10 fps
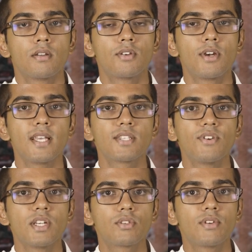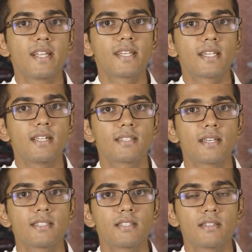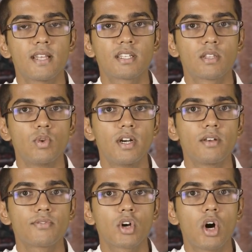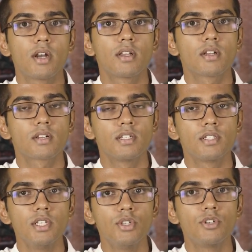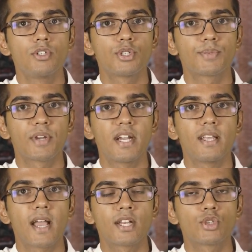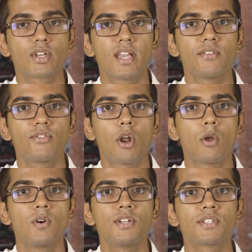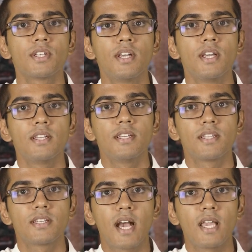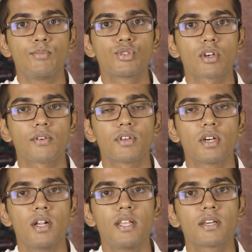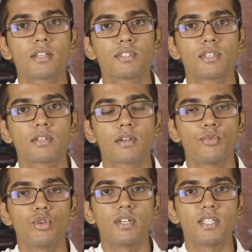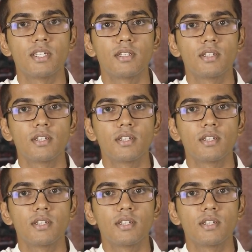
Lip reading: Today's first reading tells us that the Word of God continued to spread and to gain followers in the times of the early Christian community.